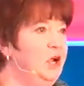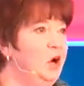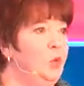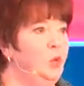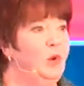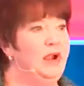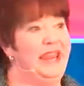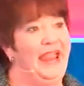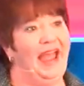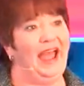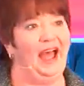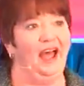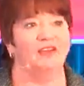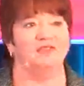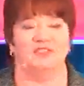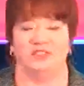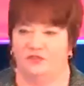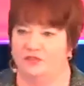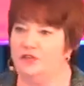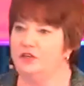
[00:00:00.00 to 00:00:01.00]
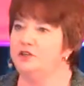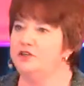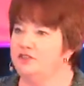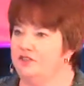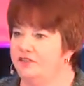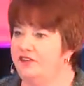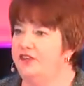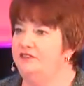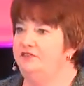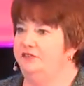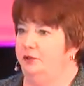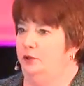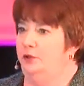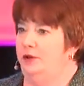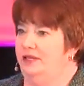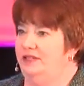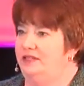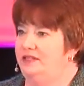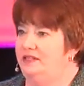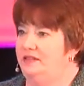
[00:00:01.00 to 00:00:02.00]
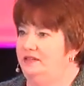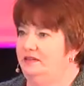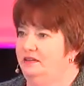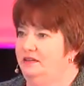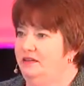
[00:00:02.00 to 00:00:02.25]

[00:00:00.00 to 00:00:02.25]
We have spheres of influence.